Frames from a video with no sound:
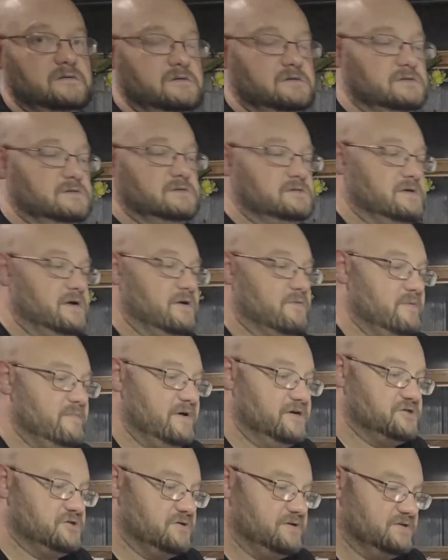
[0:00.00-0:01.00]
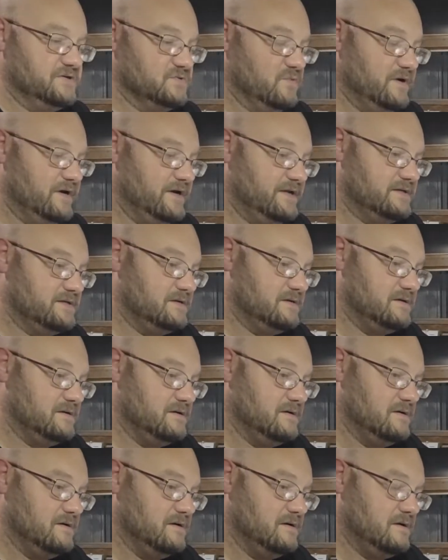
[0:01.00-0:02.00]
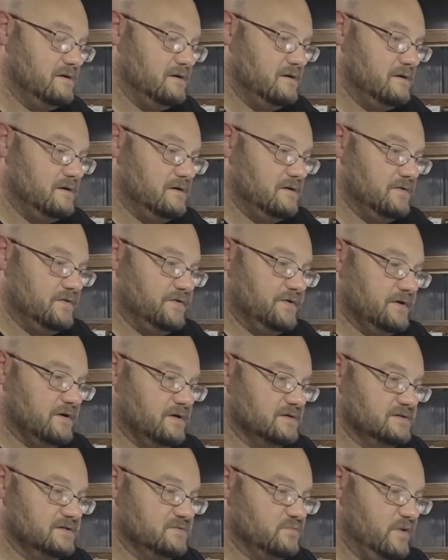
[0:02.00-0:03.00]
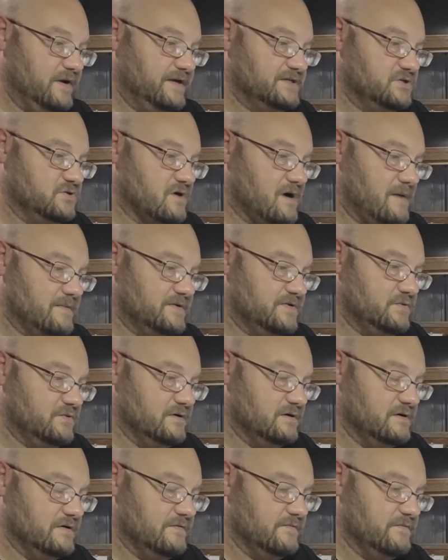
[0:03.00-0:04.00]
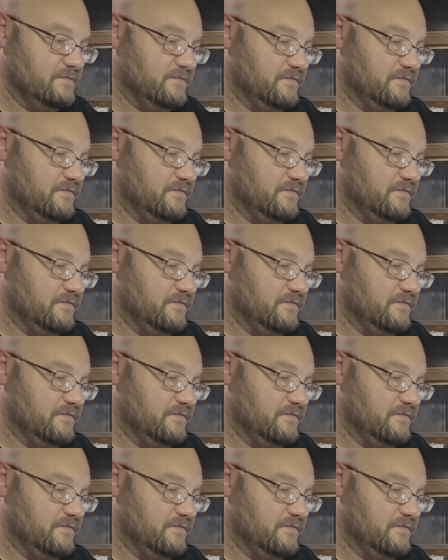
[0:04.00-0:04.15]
So I remeasured his waist because his waist dropped to